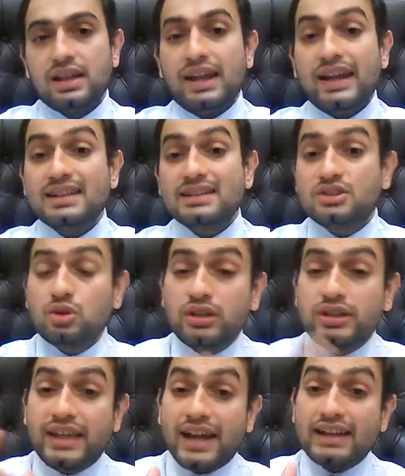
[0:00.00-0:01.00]
is to
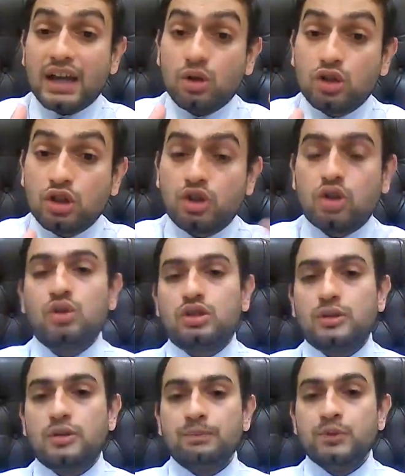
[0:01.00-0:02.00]
get out the truth,